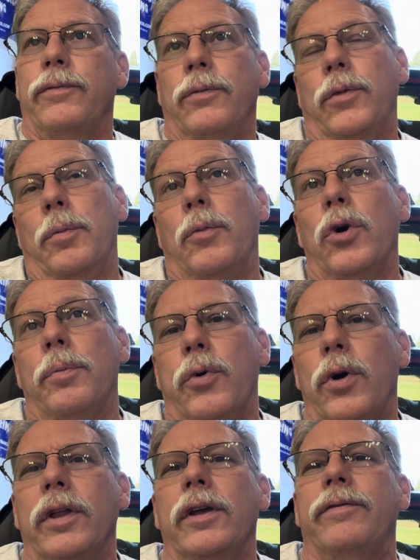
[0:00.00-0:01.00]
or more
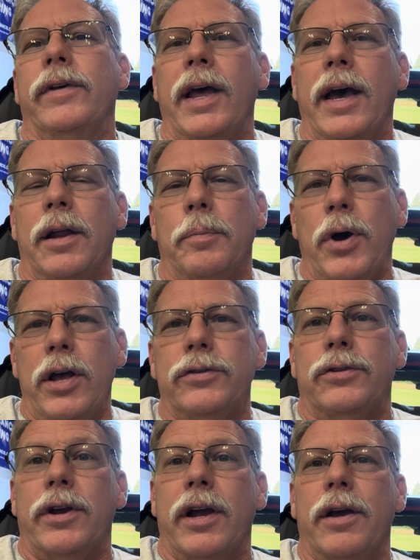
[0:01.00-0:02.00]
importantly, if it had a
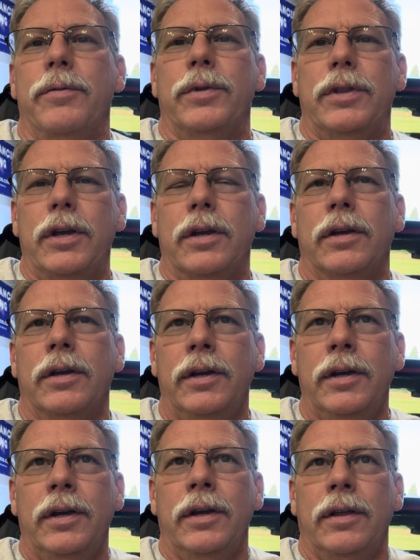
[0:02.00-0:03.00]
Powertrain, I would think
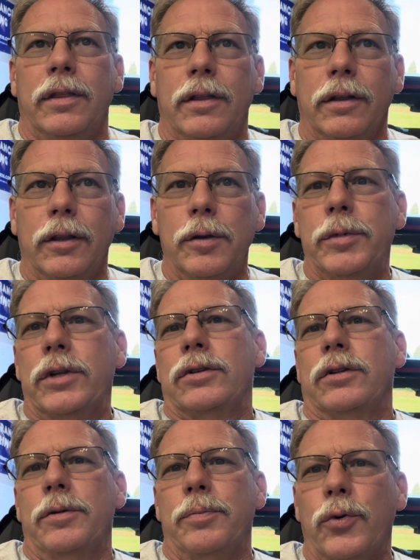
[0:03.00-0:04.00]
the limited
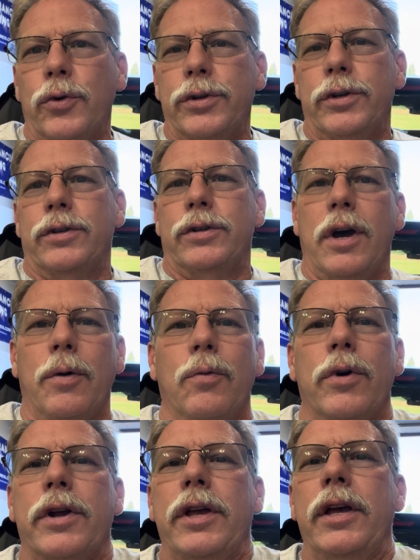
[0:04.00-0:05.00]
slip portion is not
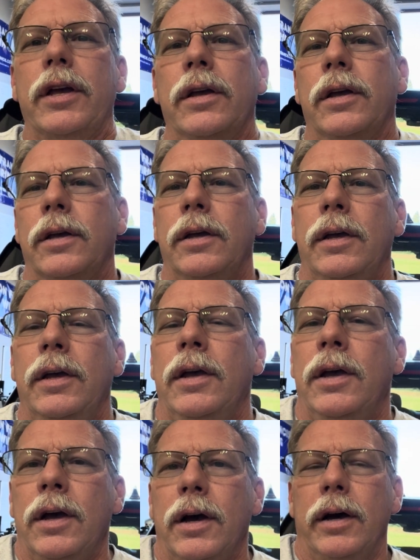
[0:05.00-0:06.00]
working.
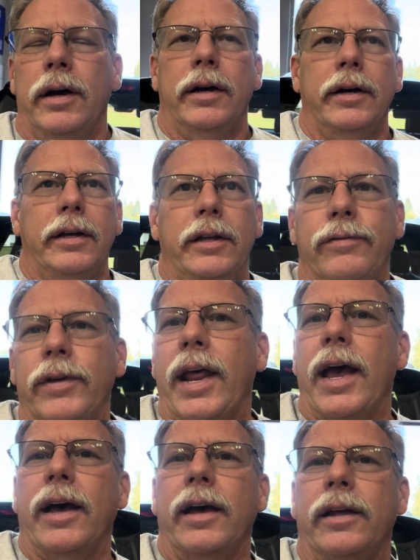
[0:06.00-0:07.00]
If it
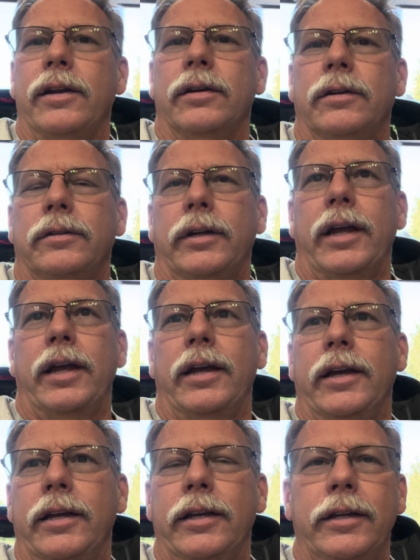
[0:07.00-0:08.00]
had
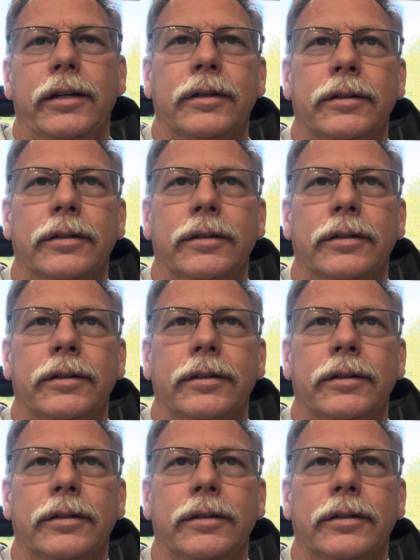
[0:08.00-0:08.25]
a